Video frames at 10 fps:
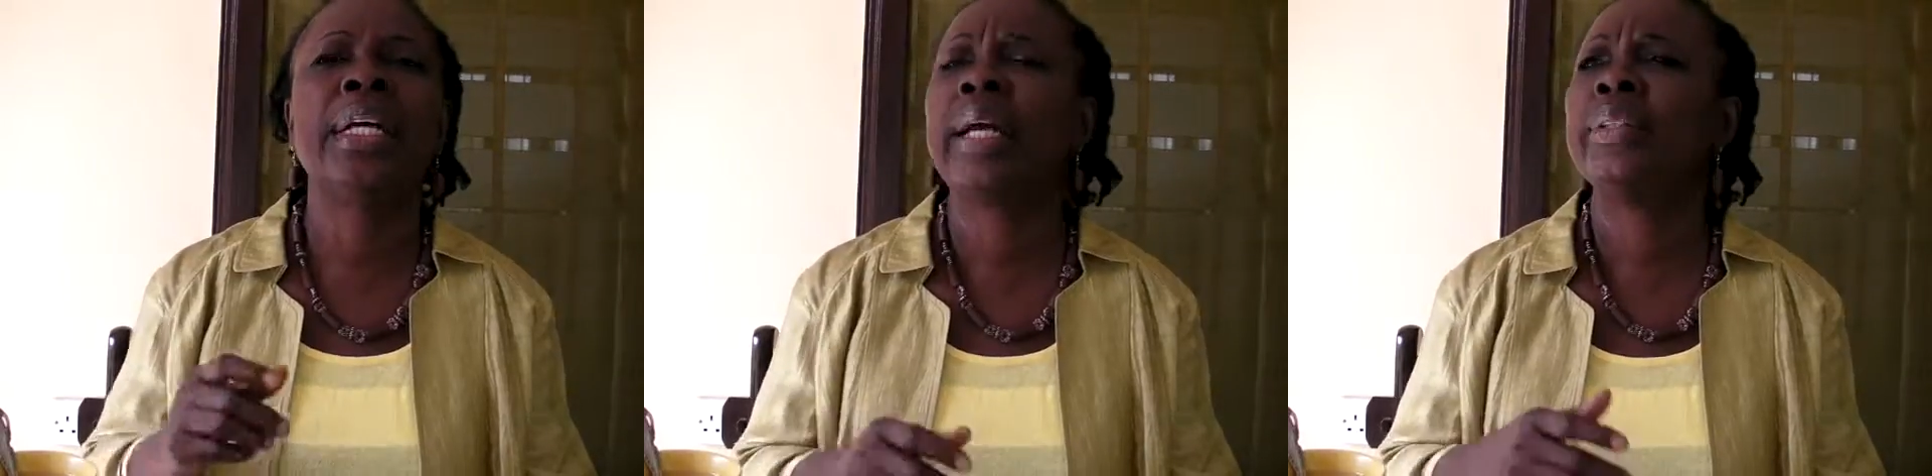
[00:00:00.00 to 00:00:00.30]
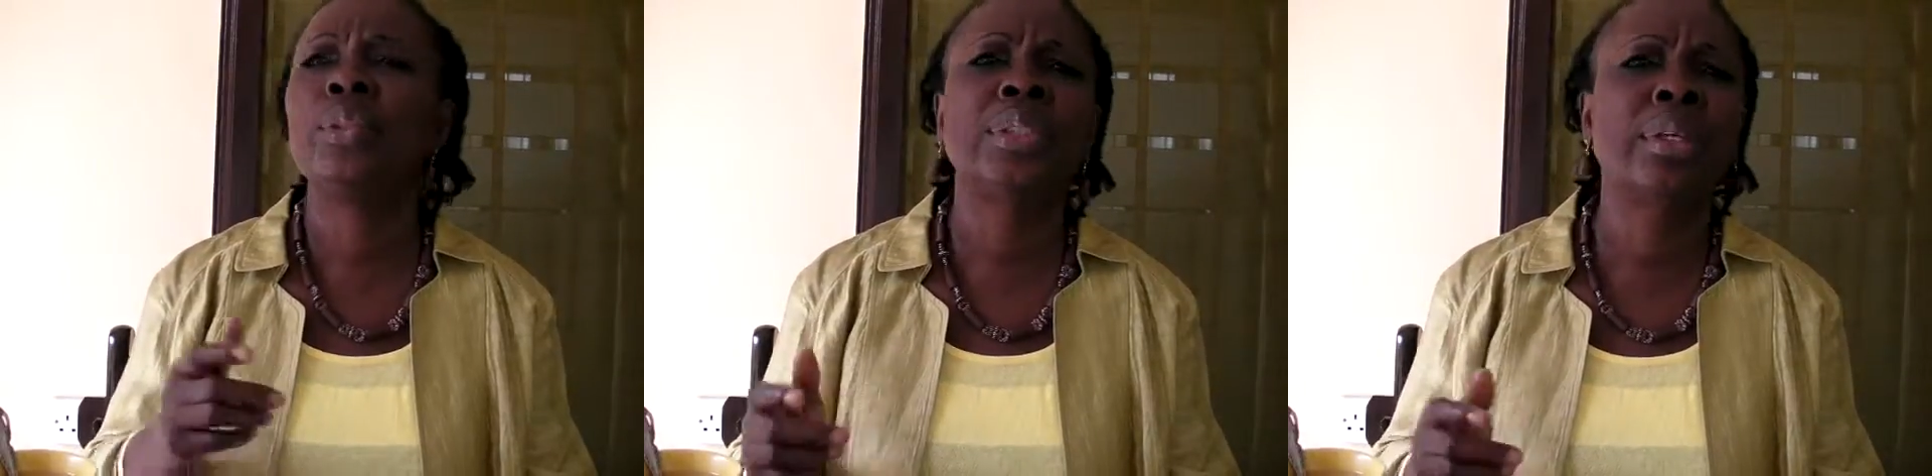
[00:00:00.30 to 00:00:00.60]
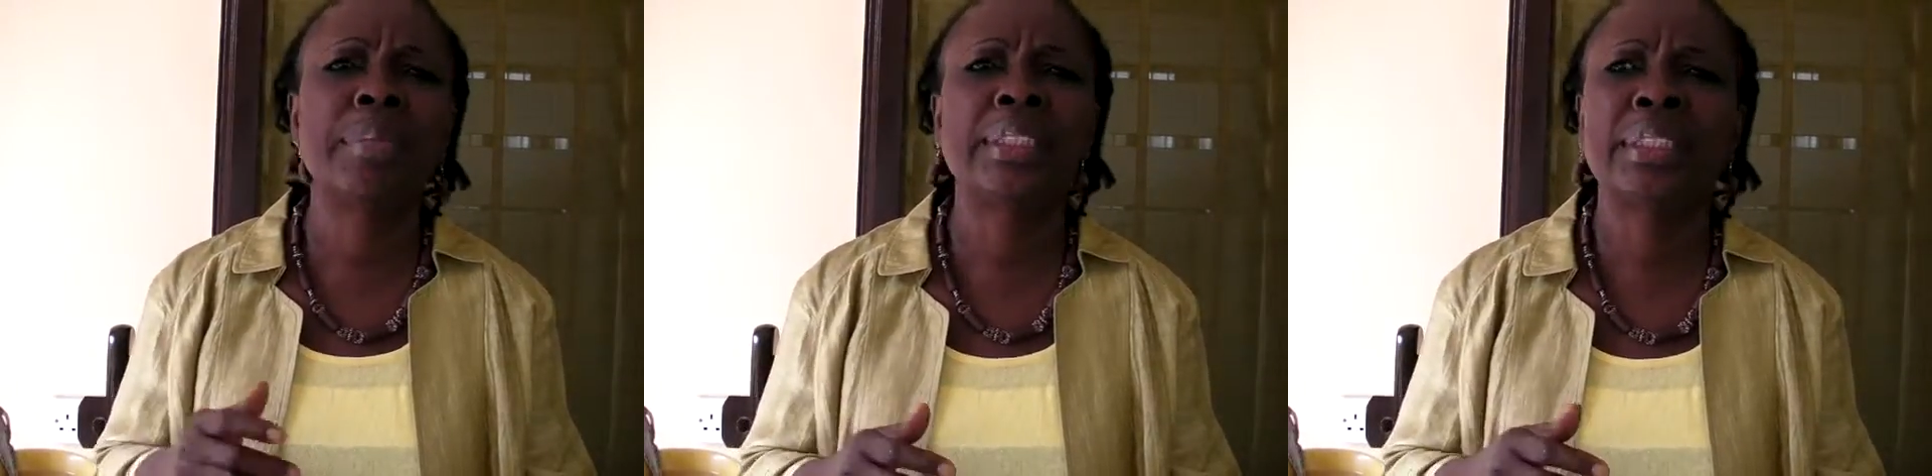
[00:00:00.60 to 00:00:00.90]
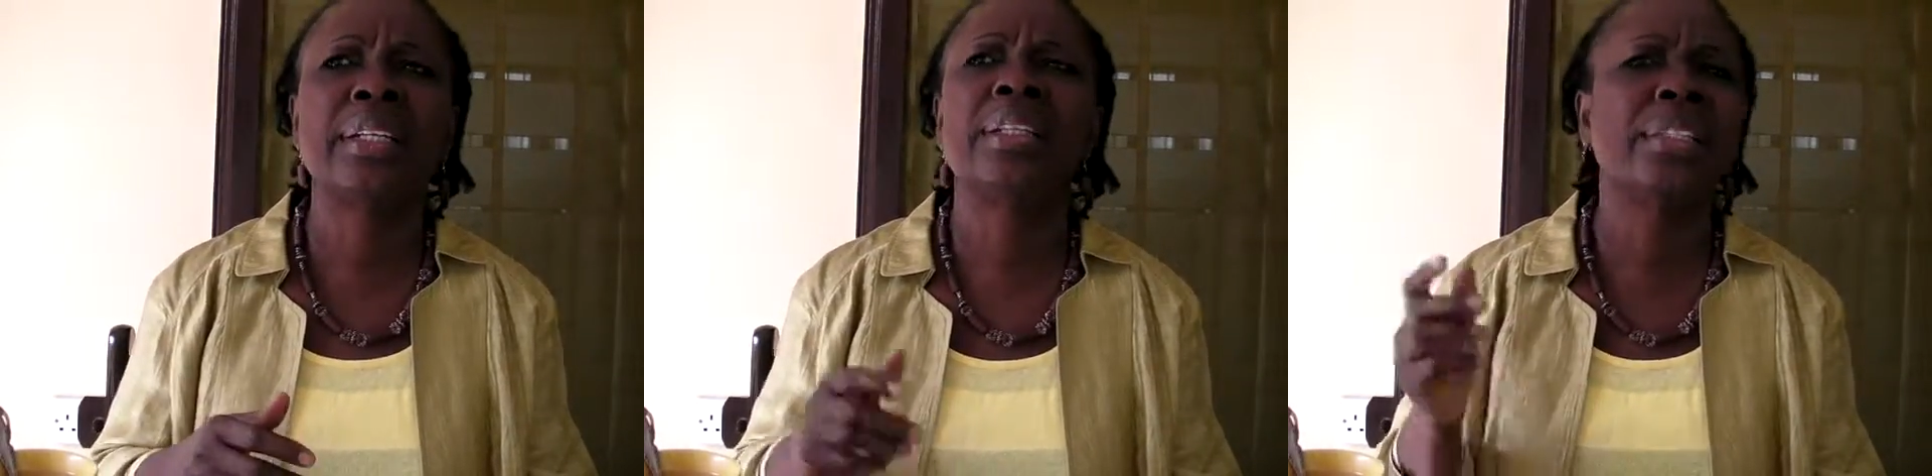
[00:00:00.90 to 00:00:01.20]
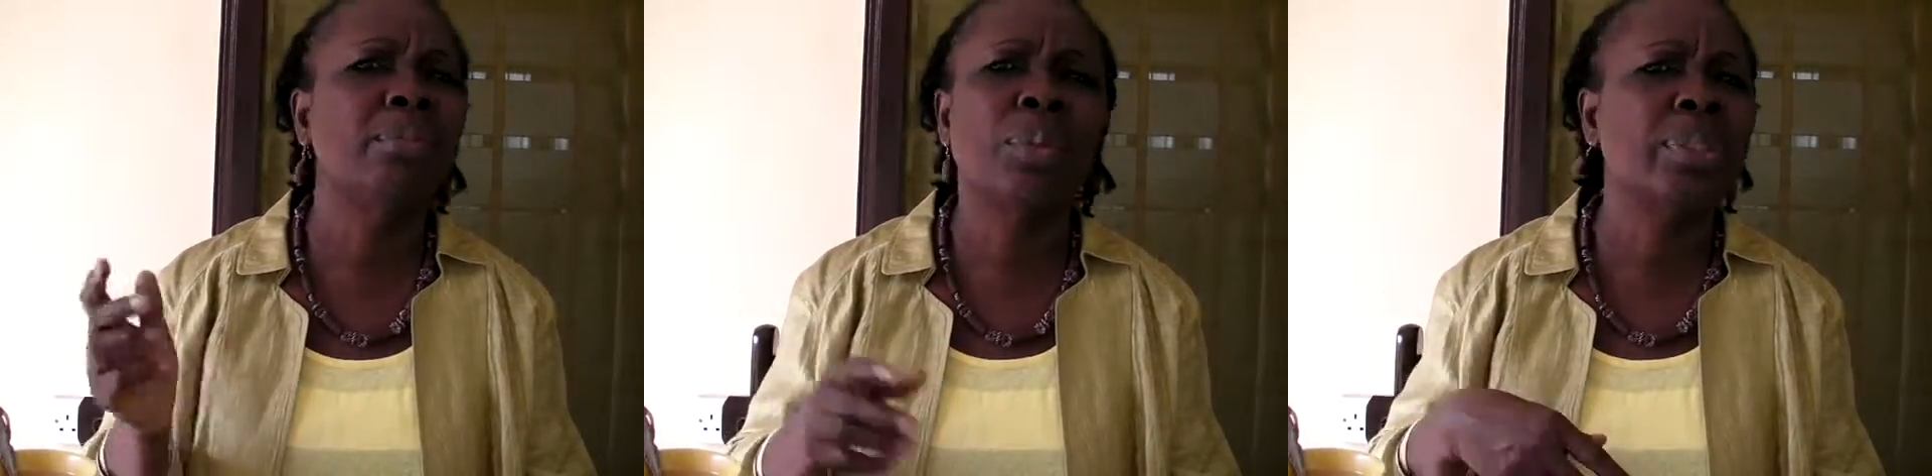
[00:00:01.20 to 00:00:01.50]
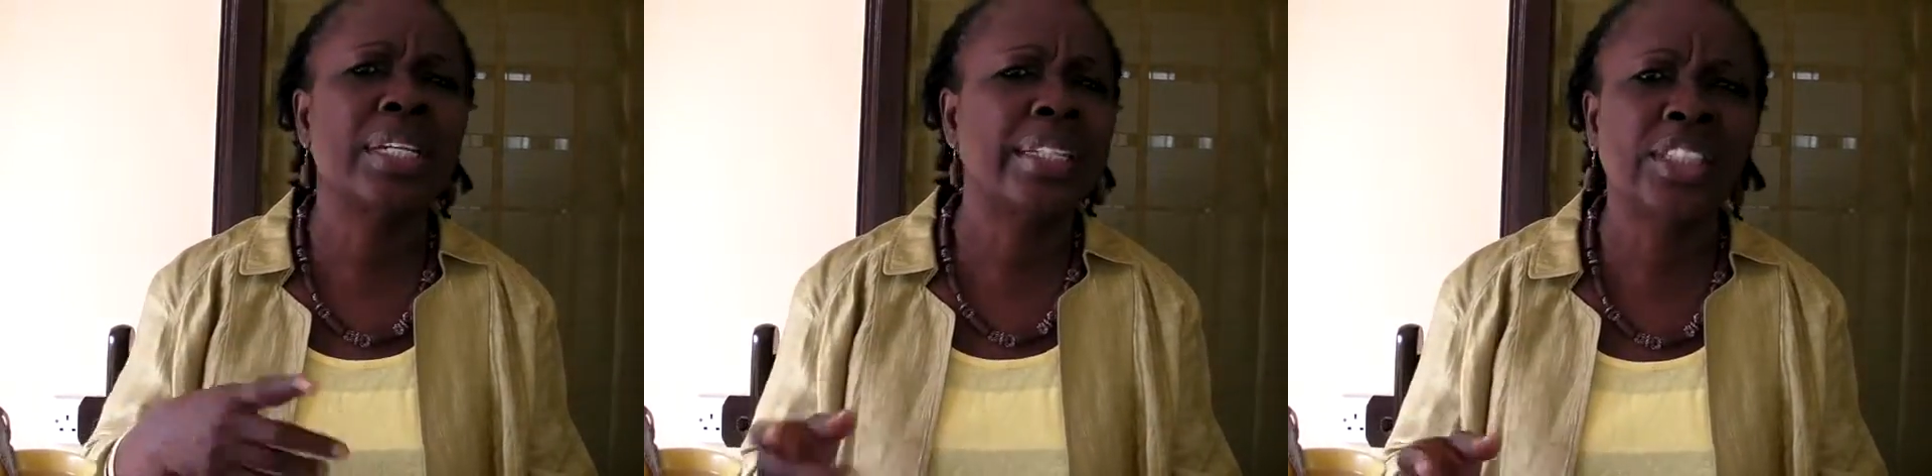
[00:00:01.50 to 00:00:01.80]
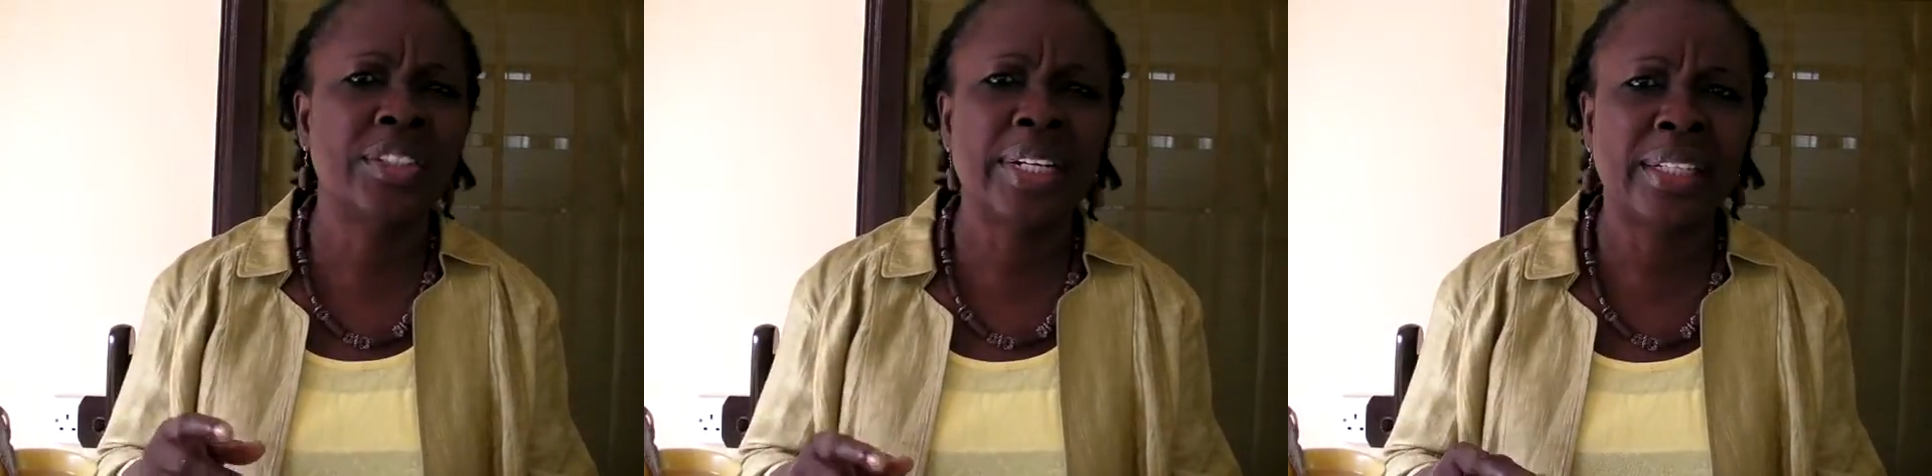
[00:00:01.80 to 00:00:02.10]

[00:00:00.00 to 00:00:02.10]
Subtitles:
and to some extent both Nigeria